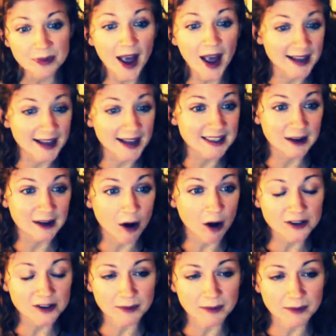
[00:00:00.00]
And it would also
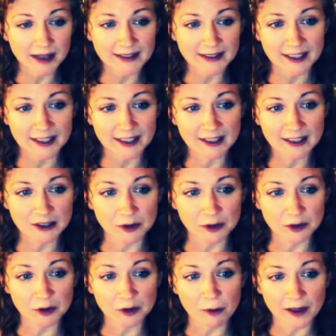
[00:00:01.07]
be easier to do low
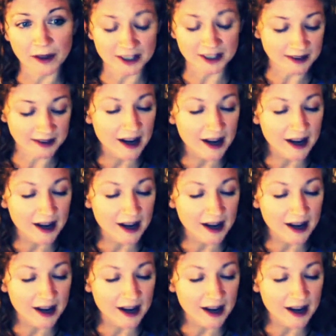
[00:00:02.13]
budget.